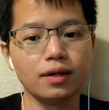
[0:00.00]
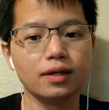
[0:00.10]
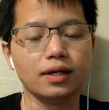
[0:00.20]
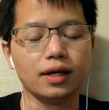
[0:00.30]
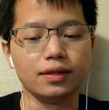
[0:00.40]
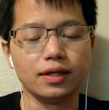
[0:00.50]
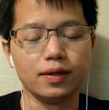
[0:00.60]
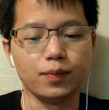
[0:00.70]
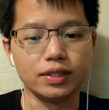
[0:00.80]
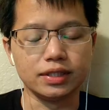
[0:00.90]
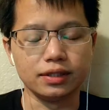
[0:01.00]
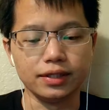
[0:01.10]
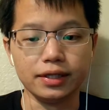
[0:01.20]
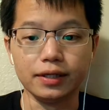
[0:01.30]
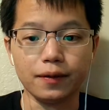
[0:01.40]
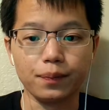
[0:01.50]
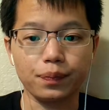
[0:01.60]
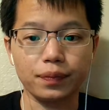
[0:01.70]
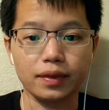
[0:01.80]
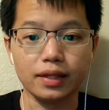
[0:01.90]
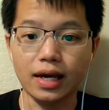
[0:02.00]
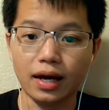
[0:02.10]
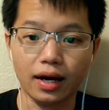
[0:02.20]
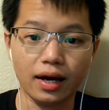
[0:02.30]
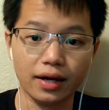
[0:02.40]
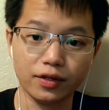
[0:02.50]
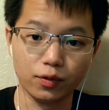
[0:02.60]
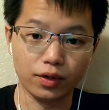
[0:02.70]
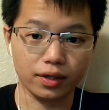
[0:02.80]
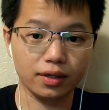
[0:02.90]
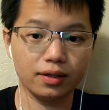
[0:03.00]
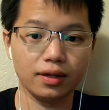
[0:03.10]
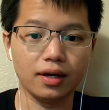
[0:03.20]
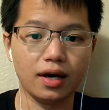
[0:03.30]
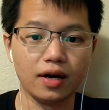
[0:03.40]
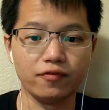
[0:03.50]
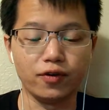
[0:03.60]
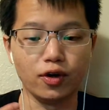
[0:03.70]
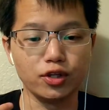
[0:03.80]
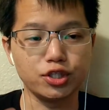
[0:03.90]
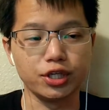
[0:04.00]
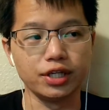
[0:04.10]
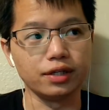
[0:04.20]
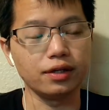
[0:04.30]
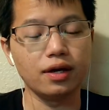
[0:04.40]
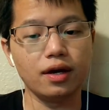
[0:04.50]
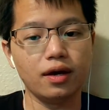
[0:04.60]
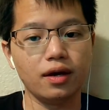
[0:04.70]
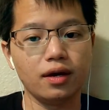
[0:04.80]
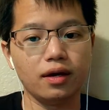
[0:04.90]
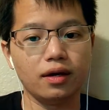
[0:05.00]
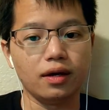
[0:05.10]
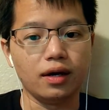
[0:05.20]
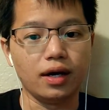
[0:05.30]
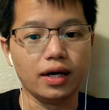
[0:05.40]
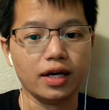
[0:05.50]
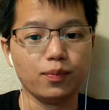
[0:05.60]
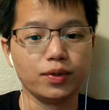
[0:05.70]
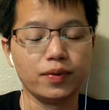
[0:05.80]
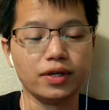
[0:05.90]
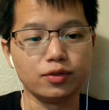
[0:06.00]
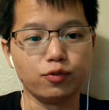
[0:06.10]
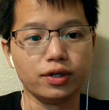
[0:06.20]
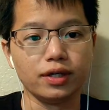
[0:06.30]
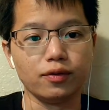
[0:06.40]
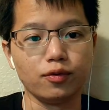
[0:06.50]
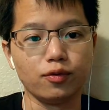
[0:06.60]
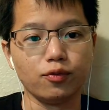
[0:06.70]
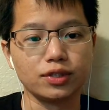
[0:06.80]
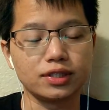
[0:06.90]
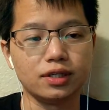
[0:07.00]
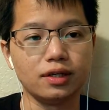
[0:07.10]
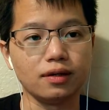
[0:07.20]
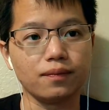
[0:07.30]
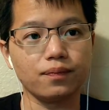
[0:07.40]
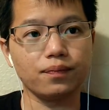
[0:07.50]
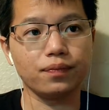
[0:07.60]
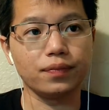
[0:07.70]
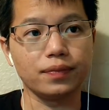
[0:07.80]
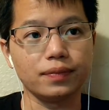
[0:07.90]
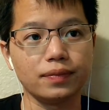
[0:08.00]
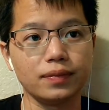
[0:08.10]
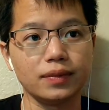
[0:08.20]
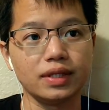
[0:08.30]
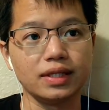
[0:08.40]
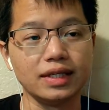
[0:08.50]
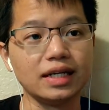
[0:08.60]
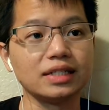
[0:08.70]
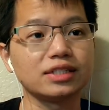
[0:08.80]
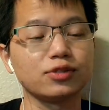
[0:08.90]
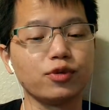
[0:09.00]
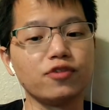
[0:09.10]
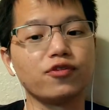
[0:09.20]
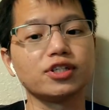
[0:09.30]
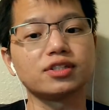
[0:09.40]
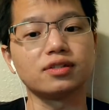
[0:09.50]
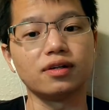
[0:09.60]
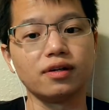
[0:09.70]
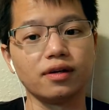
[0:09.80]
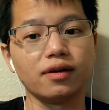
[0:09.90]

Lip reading: and then basically, yeah, I did the work. I followed the training. I implemented what was taught. Yes, when you first start,